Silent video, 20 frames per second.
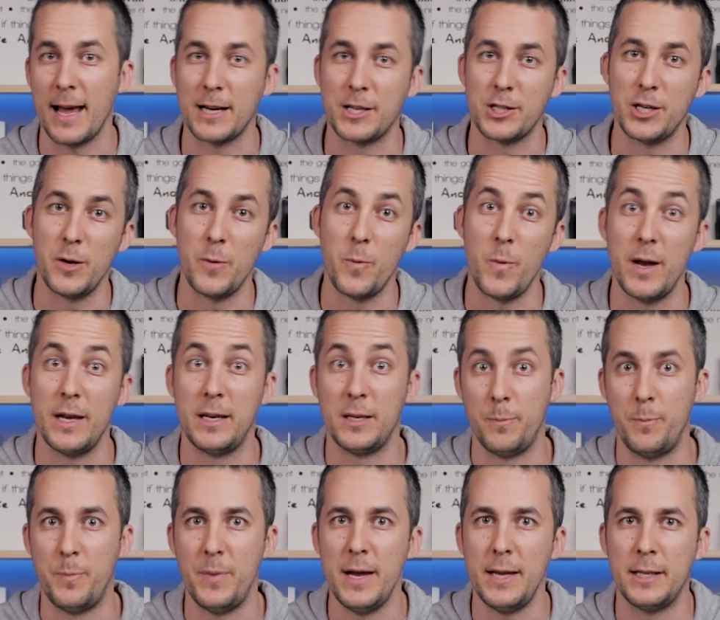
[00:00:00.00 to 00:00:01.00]
actually
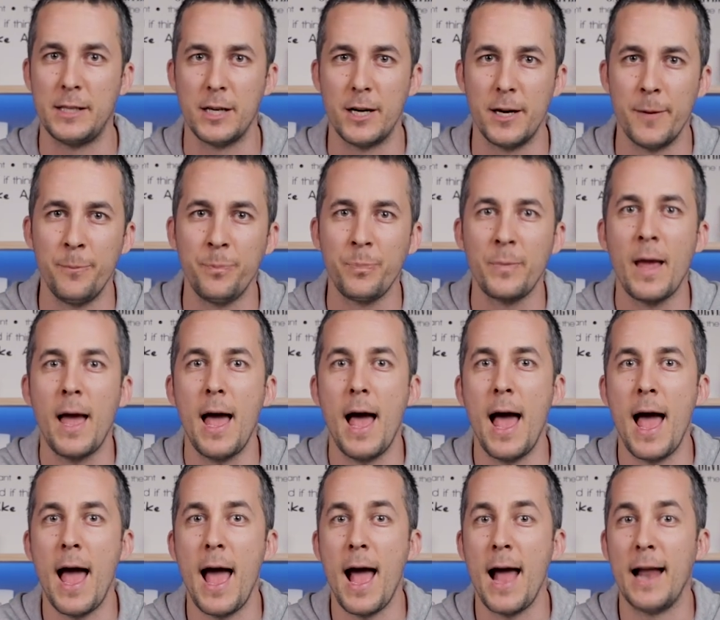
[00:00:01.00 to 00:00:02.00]
with Peter,
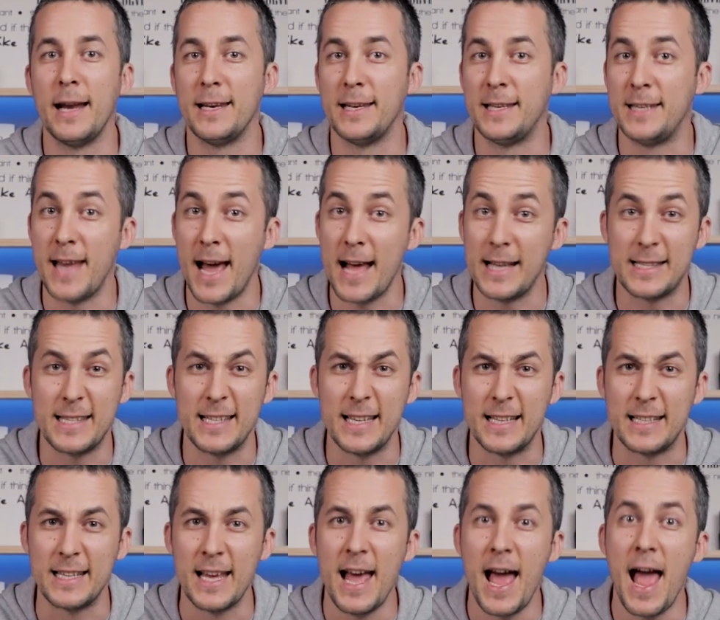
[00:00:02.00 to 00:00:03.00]
and that's
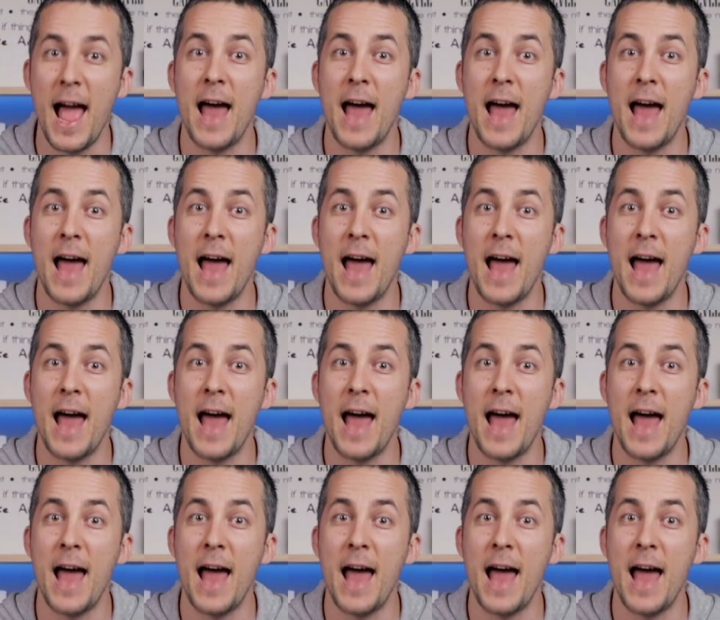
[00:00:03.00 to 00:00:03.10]
it.